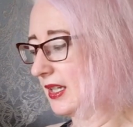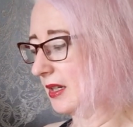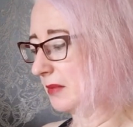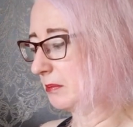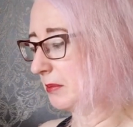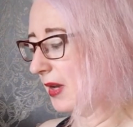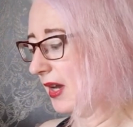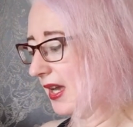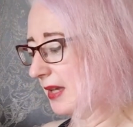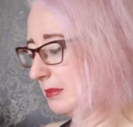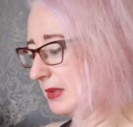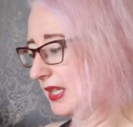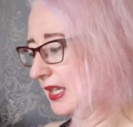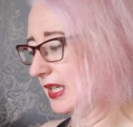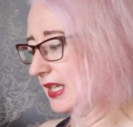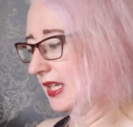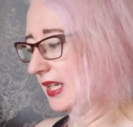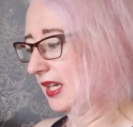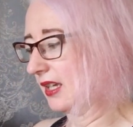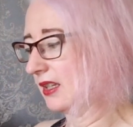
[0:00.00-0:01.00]
piping
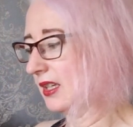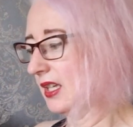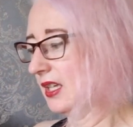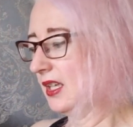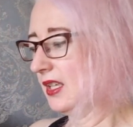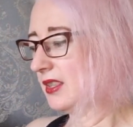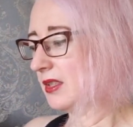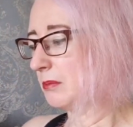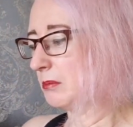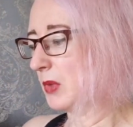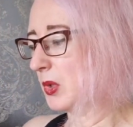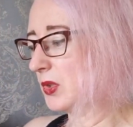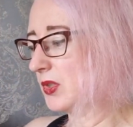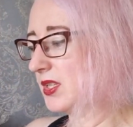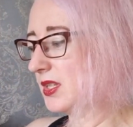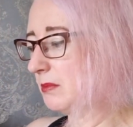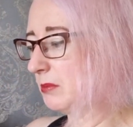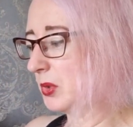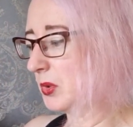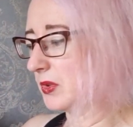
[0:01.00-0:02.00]
here. The
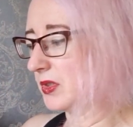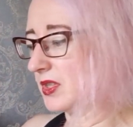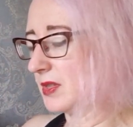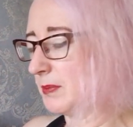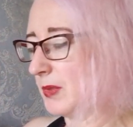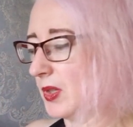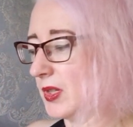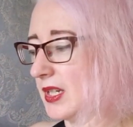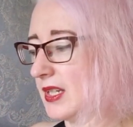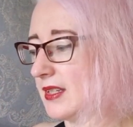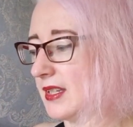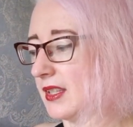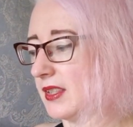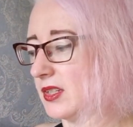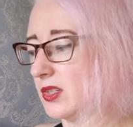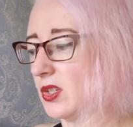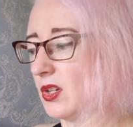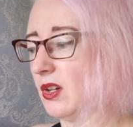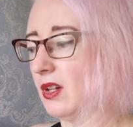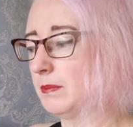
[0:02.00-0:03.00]
most important spot is at the
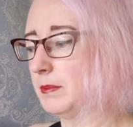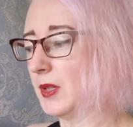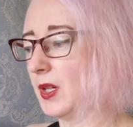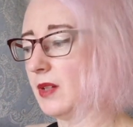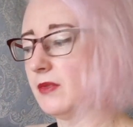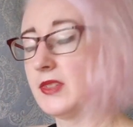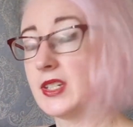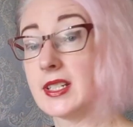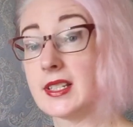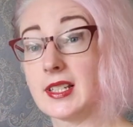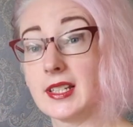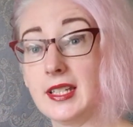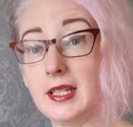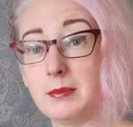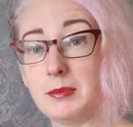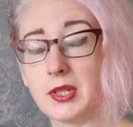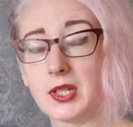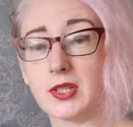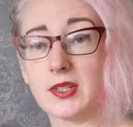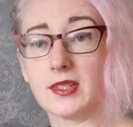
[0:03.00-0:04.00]
top, obviously,
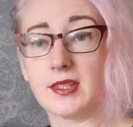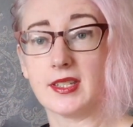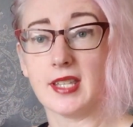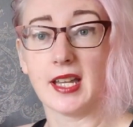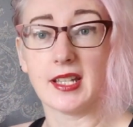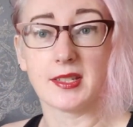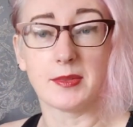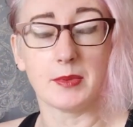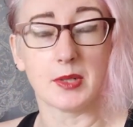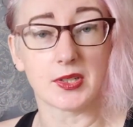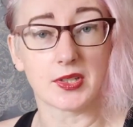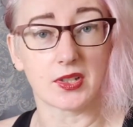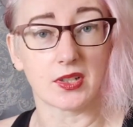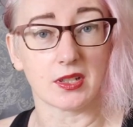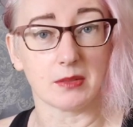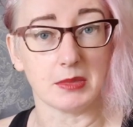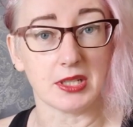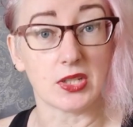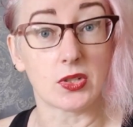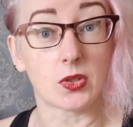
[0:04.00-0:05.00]
because that's where it's going
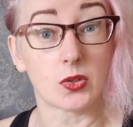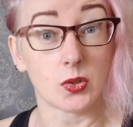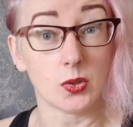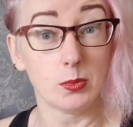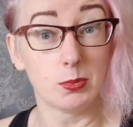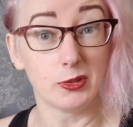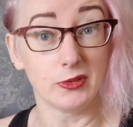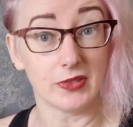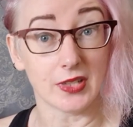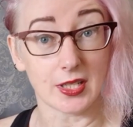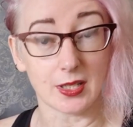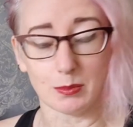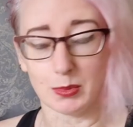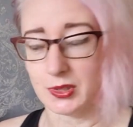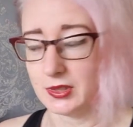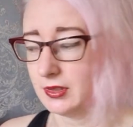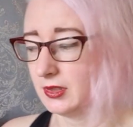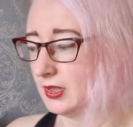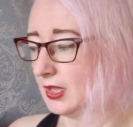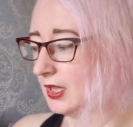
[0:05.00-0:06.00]
to be super
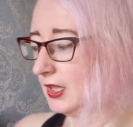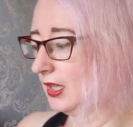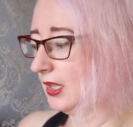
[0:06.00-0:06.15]
visible.